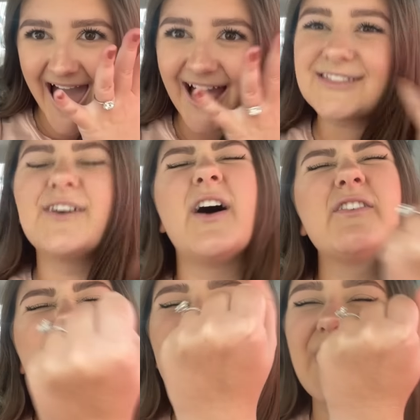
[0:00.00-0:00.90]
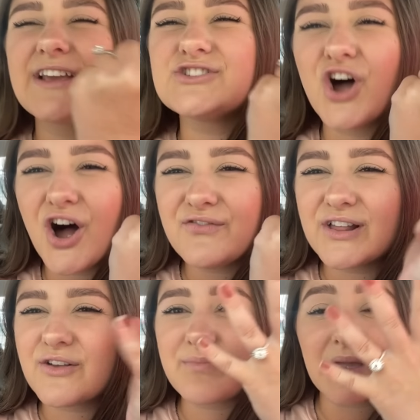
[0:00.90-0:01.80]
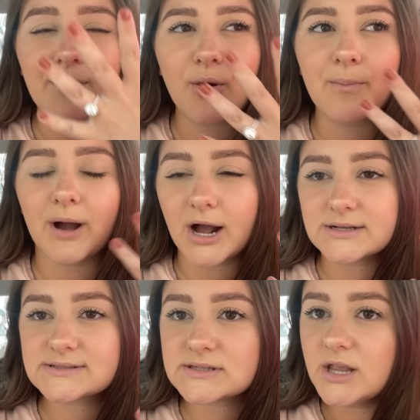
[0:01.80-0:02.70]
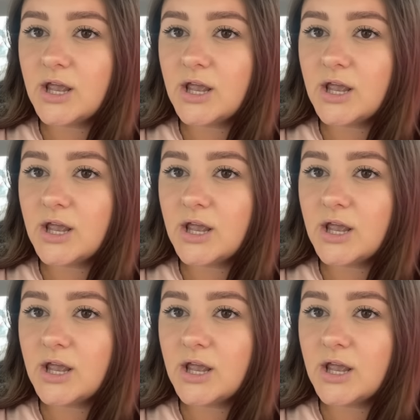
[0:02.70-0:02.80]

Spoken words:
I love having Fridays off. I love being my own boss.